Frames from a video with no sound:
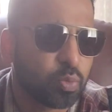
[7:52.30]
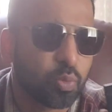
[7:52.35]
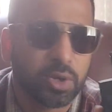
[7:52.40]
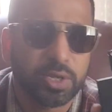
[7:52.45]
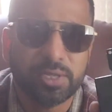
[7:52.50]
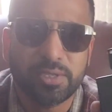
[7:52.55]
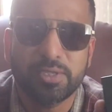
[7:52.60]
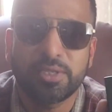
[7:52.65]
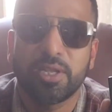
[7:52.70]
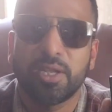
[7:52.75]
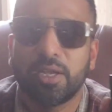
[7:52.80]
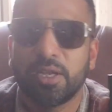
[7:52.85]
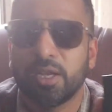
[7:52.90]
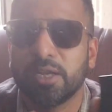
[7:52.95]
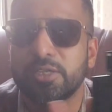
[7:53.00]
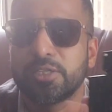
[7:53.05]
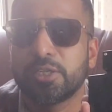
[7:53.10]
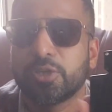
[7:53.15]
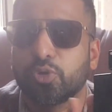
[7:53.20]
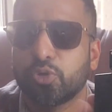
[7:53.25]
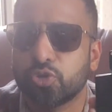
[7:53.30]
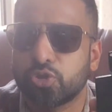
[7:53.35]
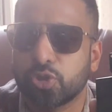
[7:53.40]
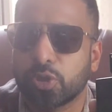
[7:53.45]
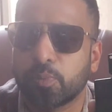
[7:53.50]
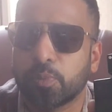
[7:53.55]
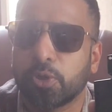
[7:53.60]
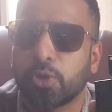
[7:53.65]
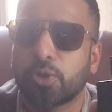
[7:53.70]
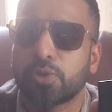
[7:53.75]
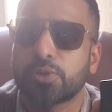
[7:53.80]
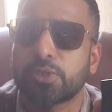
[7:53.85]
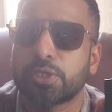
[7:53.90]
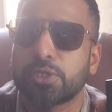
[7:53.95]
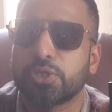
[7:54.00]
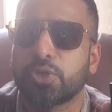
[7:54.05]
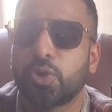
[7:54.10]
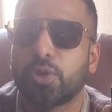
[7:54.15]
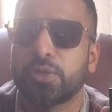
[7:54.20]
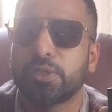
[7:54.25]
wise, it's a good job because
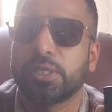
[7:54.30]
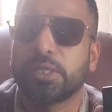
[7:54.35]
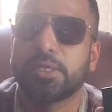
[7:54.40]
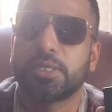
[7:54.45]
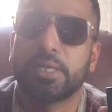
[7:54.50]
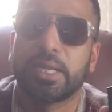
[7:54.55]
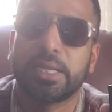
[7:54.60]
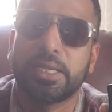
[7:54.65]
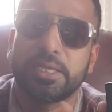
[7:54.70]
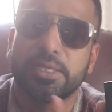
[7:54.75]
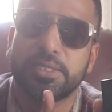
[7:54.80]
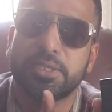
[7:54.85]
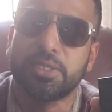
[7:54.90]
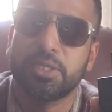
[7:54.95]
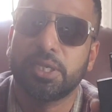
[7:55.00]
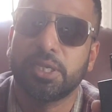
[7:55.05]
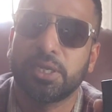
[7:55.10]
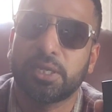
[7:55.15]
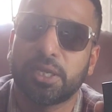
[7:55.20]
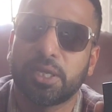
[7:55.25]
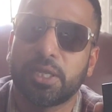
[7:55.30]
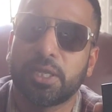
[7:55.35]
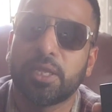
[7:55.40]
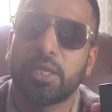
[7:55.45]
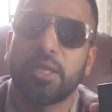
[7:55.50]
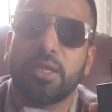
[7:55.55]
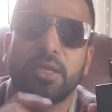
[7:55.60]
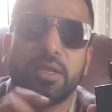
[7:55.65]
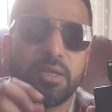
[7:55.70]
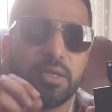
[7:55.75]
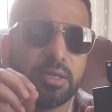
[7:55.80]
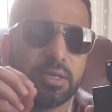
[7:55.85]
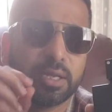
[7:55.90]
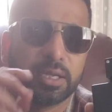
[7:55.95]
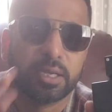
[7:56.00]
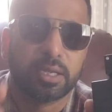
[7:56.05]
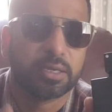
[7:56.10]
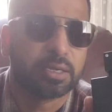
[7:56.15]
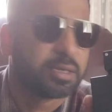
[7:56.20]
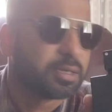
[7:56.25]
it's got that nice DNA
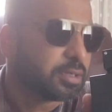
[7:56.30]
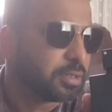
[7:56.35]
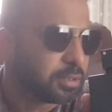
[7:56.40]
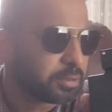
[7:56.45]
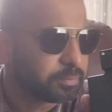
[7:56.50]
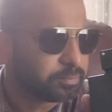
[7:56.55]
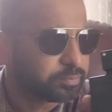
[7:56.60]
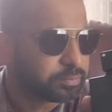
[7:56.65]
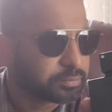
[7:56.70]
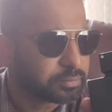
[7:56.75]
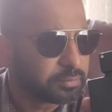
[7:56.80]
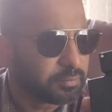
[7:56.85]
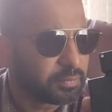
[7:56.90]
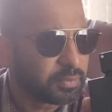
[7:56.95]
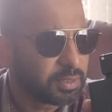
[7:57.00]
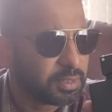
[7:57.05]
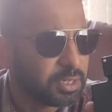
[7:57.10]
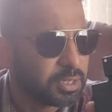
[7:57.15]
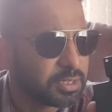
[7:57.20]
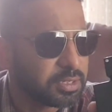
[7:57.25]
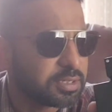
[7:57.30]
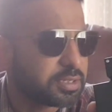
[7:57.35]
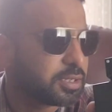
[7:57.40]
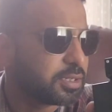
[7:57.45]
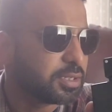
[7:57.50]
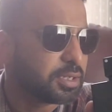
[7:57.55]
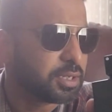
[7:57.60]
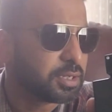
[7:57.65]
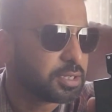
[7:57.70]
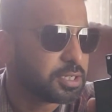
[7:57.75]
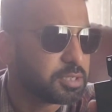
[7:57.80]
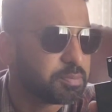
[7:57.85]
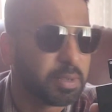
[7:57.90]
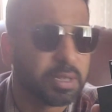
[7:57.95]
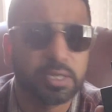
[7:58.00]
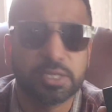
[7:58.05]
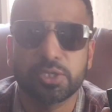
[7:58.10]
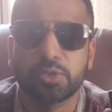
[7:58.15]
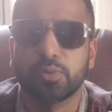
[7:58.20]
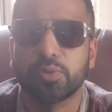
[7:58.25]
and it
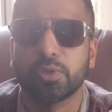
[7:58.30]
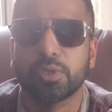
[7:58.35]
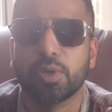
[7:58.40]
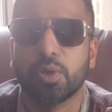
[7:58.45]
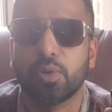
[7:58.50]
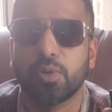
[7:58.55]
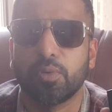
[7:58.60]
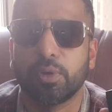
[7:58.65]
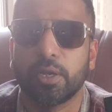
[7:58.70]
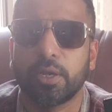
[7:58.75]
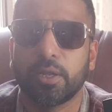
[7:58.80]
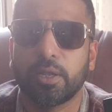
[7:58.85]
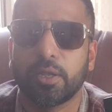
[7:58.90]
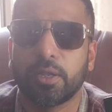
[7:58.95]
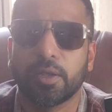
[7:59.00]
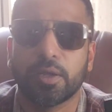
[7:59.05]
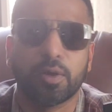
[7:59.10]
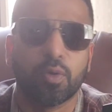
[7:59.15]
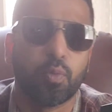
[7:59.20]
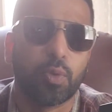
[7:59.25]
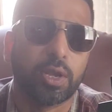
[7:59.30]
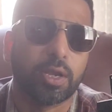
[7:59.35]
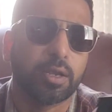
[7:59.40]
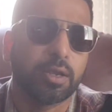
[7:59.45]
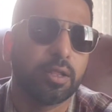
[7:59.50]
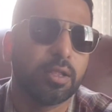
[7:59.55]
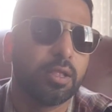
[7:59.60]
smells really well.